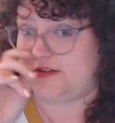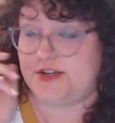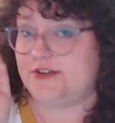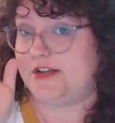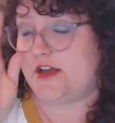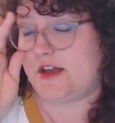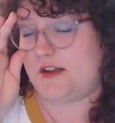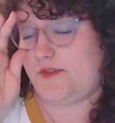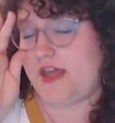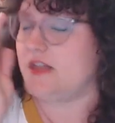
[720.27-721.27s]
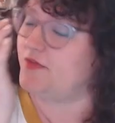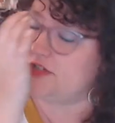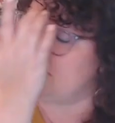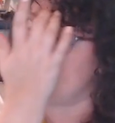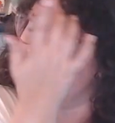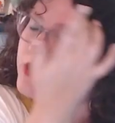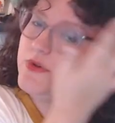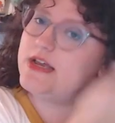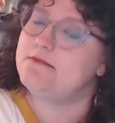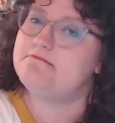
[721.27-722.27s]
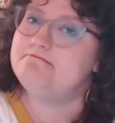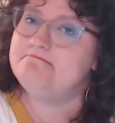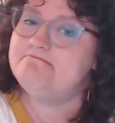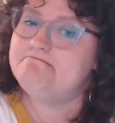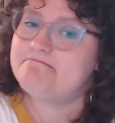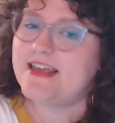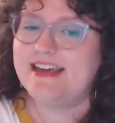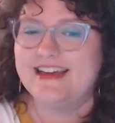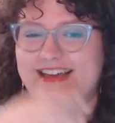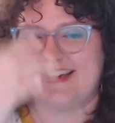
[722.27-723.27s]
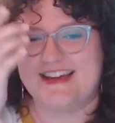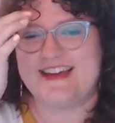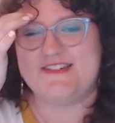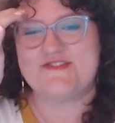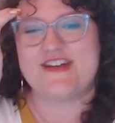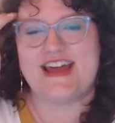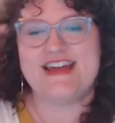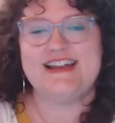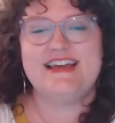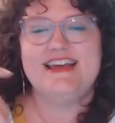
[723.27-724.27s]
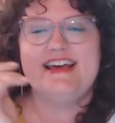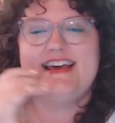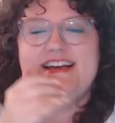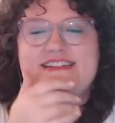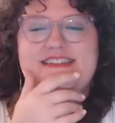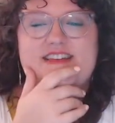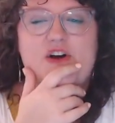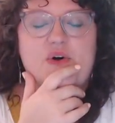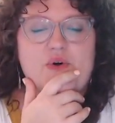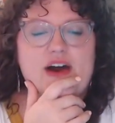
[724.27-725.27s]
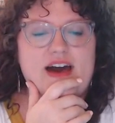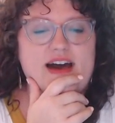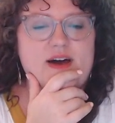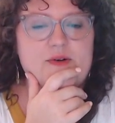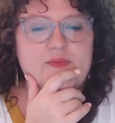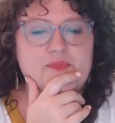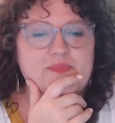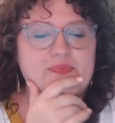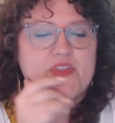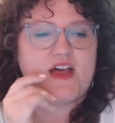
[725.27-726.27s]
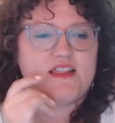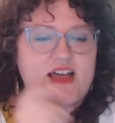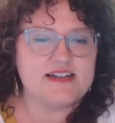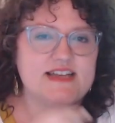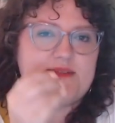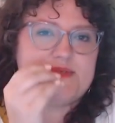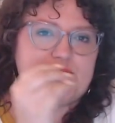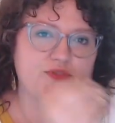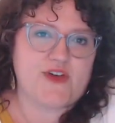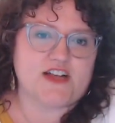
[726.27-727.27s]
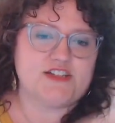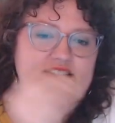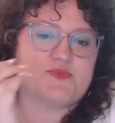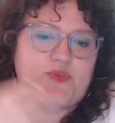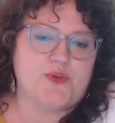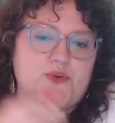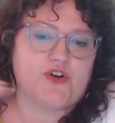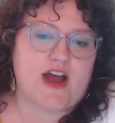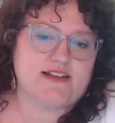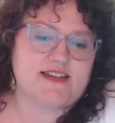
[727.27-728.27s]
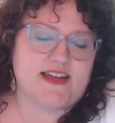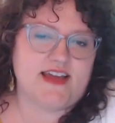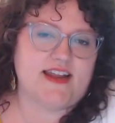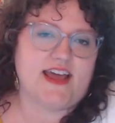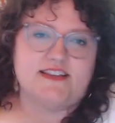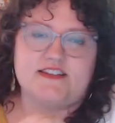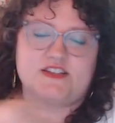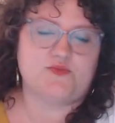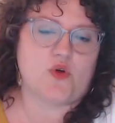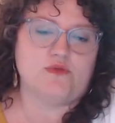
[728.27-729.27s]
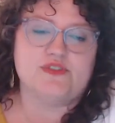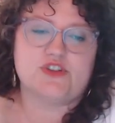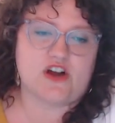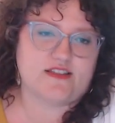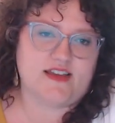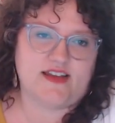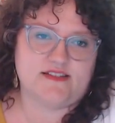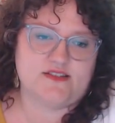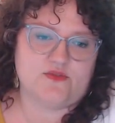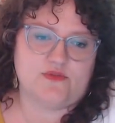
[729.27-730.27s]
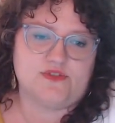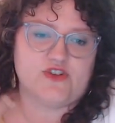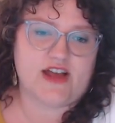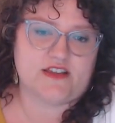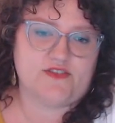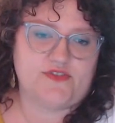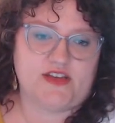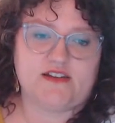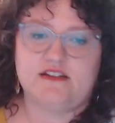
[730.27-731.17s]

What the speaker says: certainly not going to fail if we're just not doing it. Right? So, a lot of times perfectionists will procrastinate and just won't start things or will drag their feet.